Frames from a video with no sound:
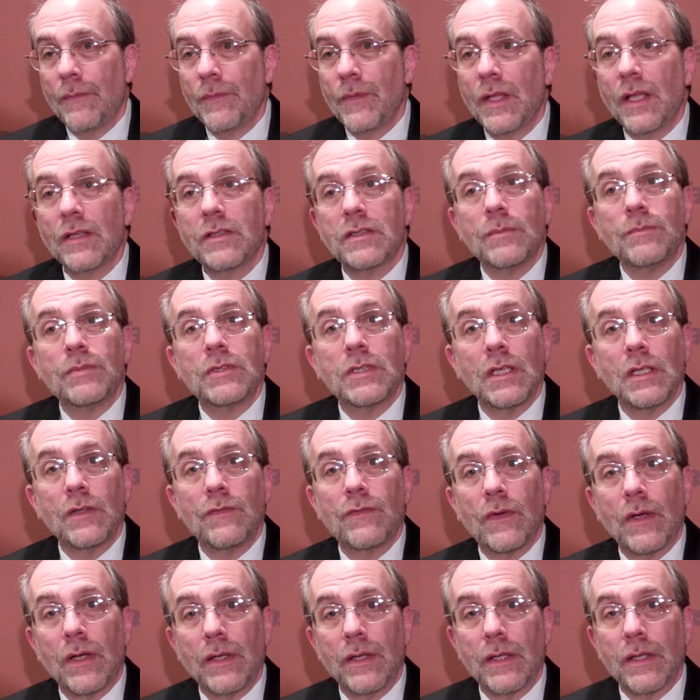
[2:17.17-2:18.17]
get some seed
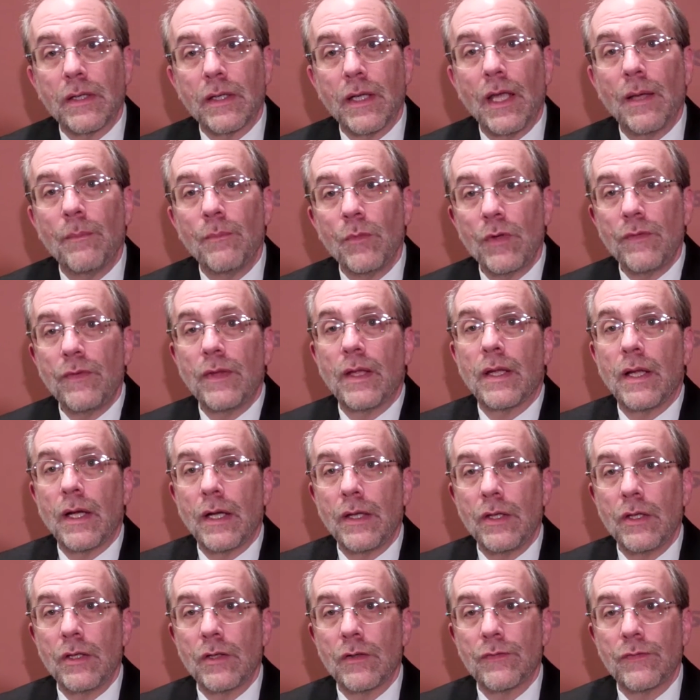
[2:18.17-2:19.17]
funding, and move that
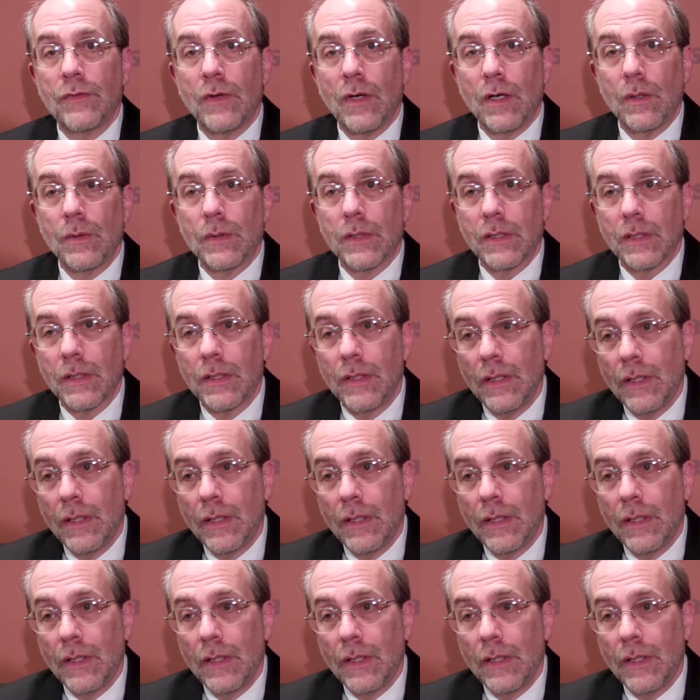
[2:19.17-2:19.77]
idea forward.